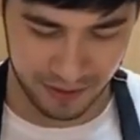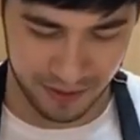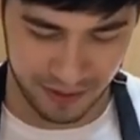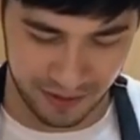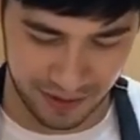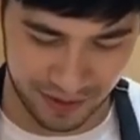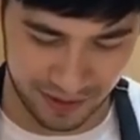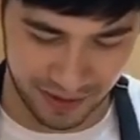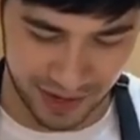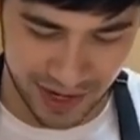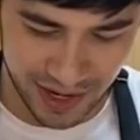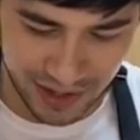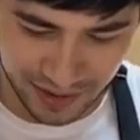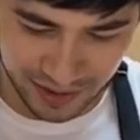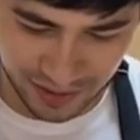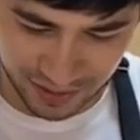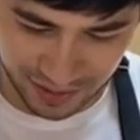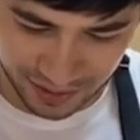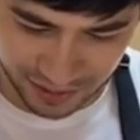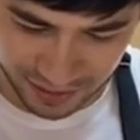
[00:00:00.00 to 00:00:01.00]
Alright,
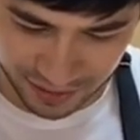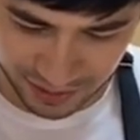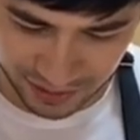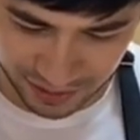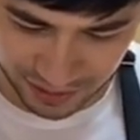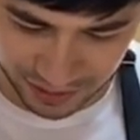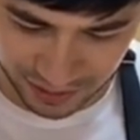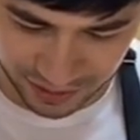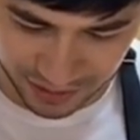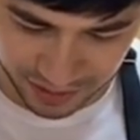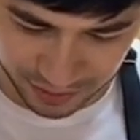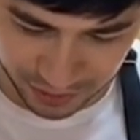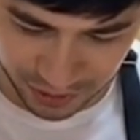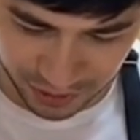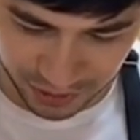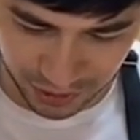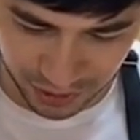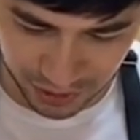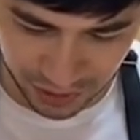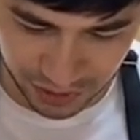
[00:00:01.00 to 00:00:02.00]
get some
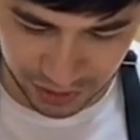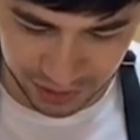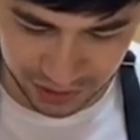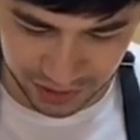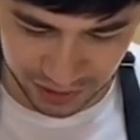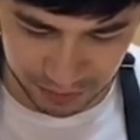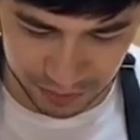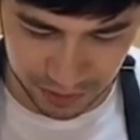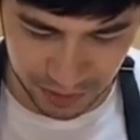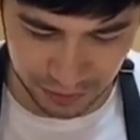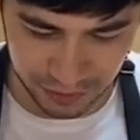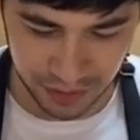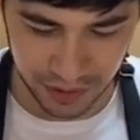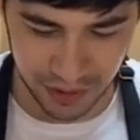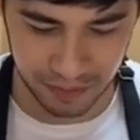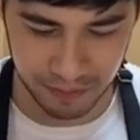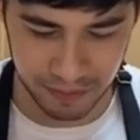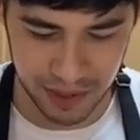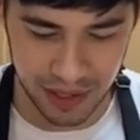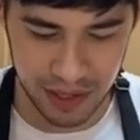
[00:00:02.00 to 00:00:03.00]
sauce, a bit of the
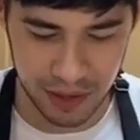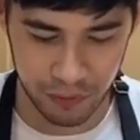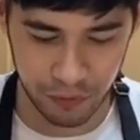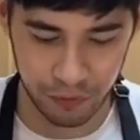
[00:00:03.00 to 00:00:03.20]
beef.